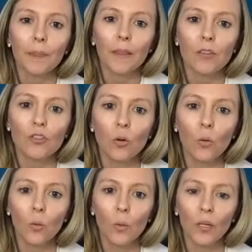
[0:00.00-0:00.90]
so we
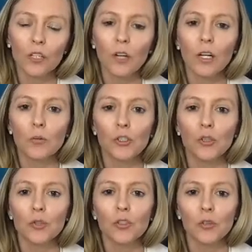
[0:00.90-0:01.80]
want to try to reduce
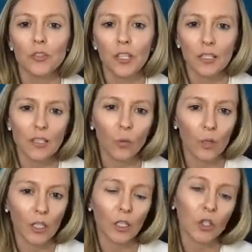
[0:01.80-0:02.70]
those things that we
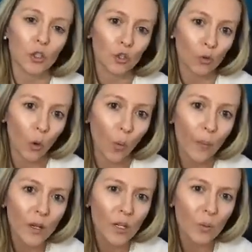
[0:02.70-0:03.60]
can control.
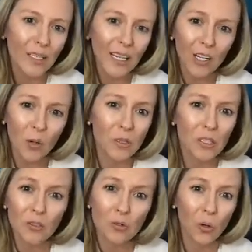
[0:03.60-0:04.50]
We can't always
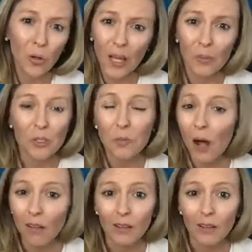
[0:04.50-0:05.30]
control how much pollen